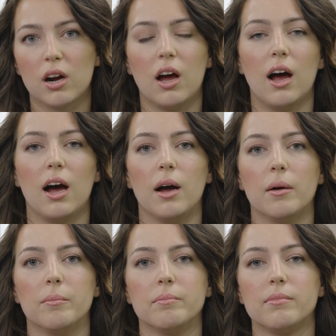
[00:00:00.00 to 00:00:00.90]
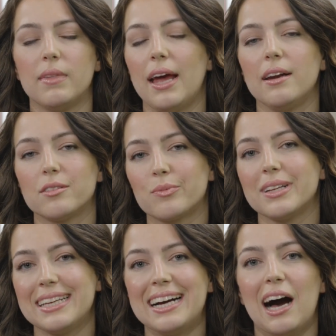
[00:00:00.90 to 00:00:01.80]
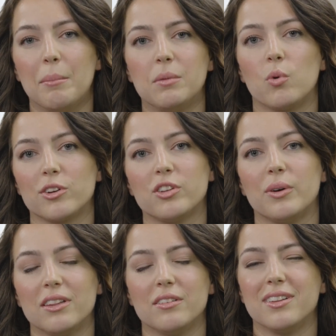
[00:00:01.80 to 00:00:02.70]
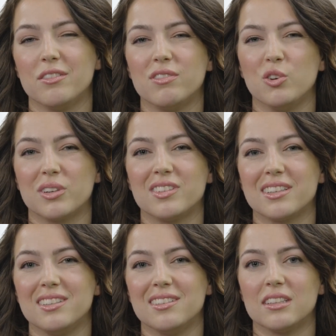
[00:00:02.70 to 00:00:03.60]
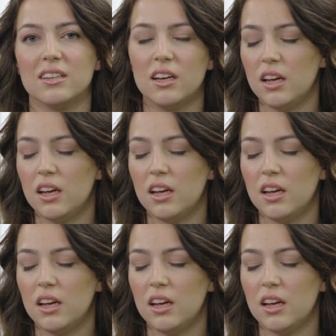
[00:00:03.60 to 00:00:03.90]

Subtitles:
and is really common more so in the flu or sick season.